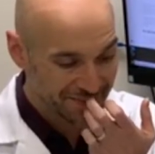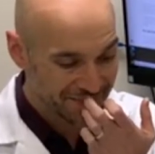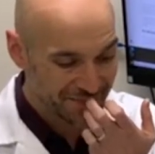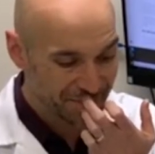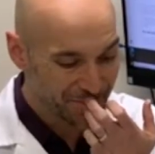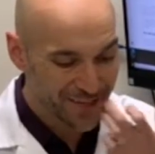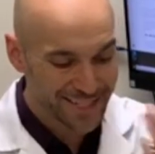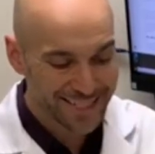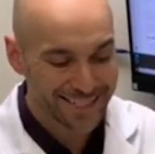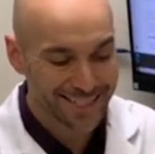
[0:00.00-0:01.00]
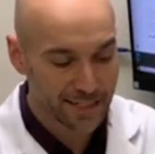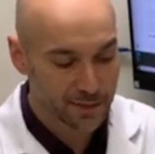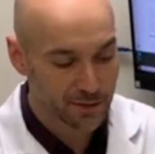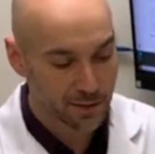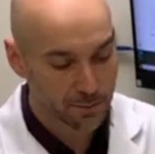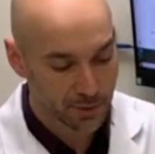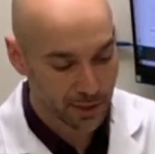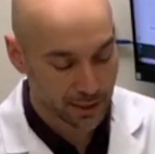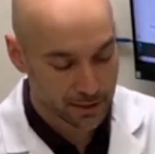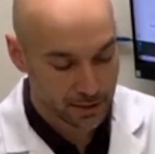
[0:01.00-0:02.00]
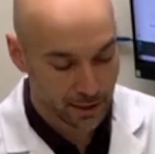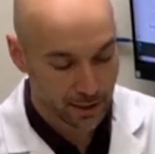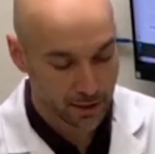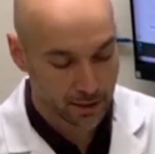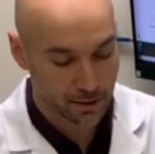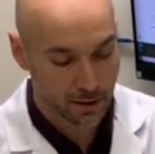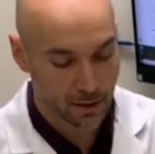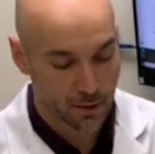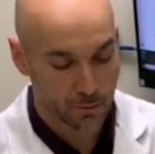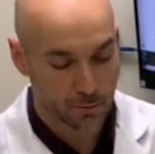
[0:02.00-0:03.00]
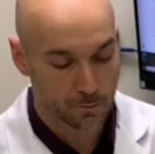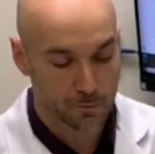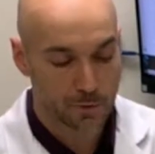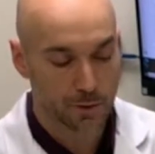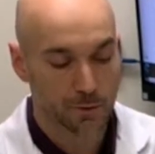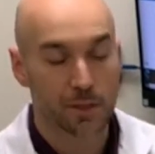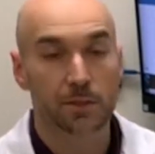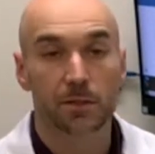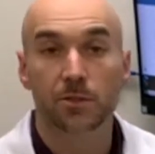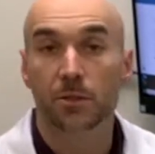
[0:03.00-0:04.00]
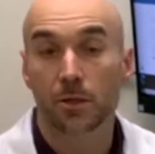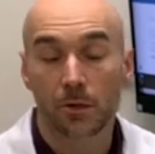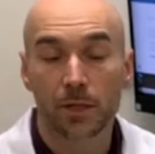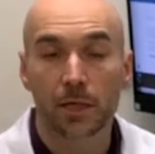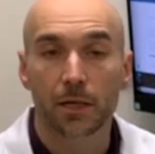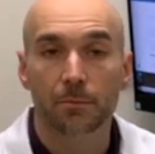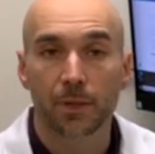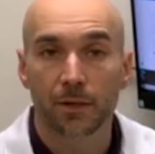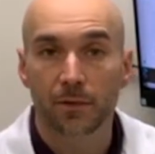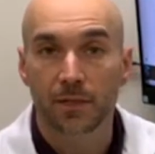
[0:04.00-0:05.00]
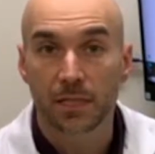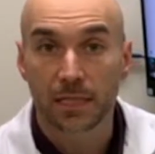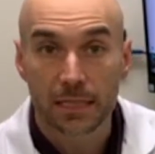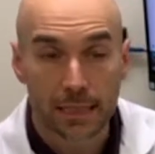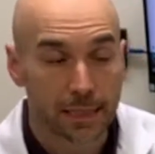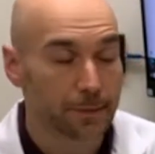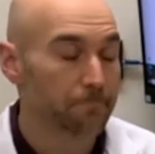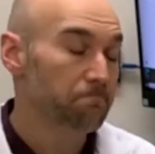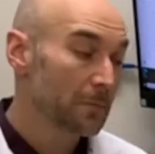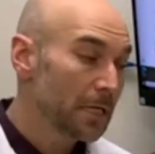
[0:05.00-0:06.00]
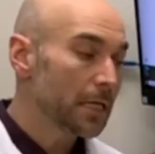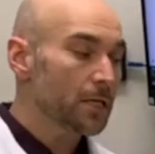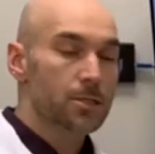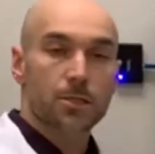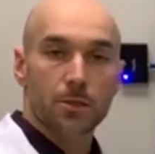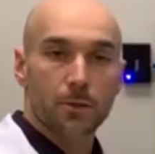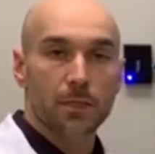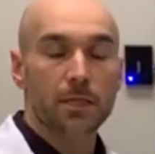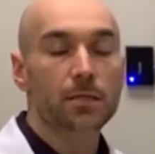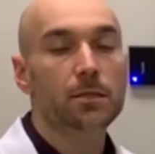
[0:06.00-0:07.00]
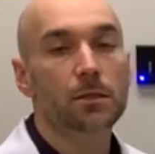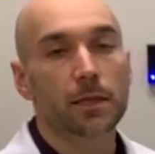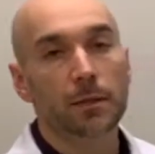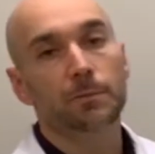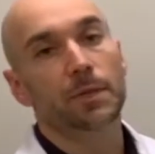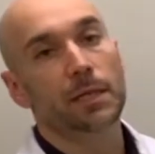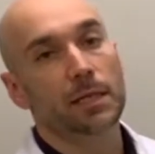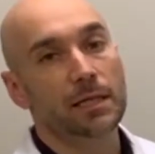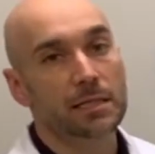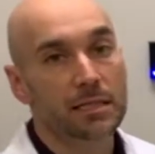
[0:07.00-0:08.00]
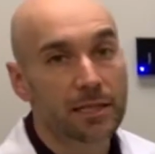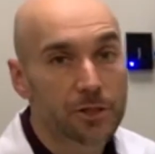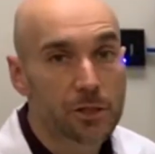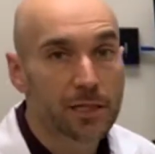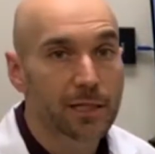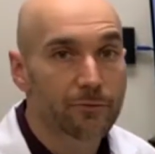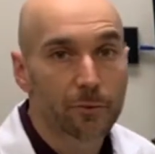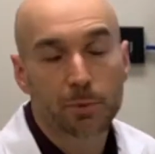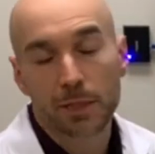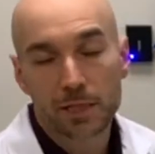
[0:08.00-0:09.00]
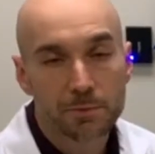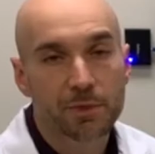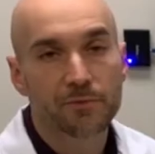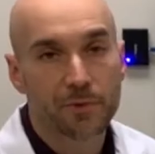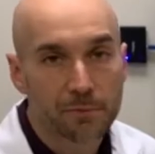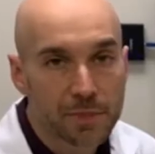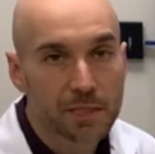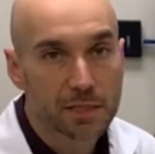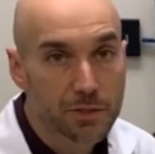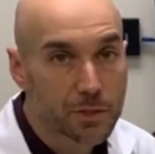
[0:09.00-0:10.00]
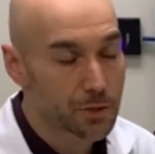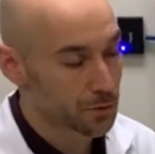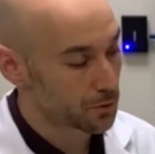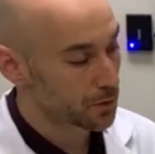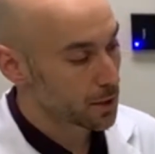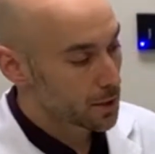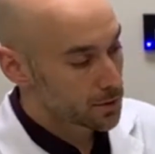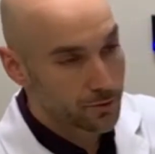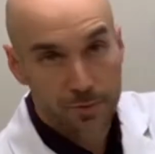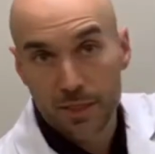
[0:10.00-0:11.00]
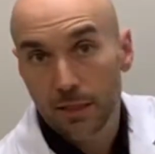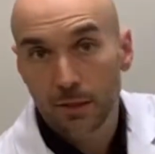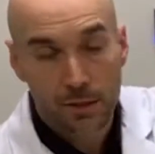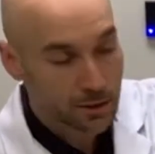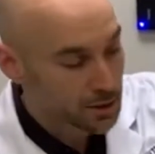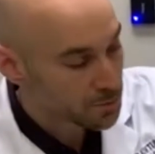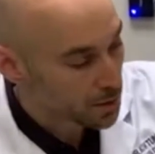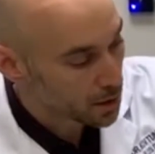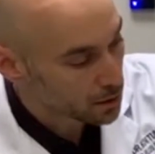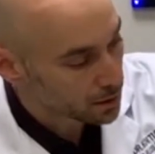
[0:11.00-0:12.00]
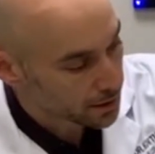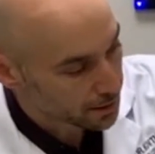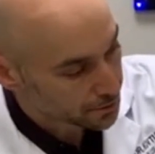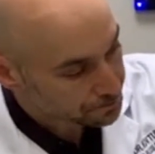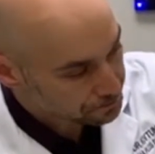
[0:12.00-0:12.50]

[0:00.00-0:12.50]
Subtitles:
what is a dental implant? And, is zirconia better than titanium? So a dental implant is essentially a replacement for a missing tooth. So if we take a look at this model here,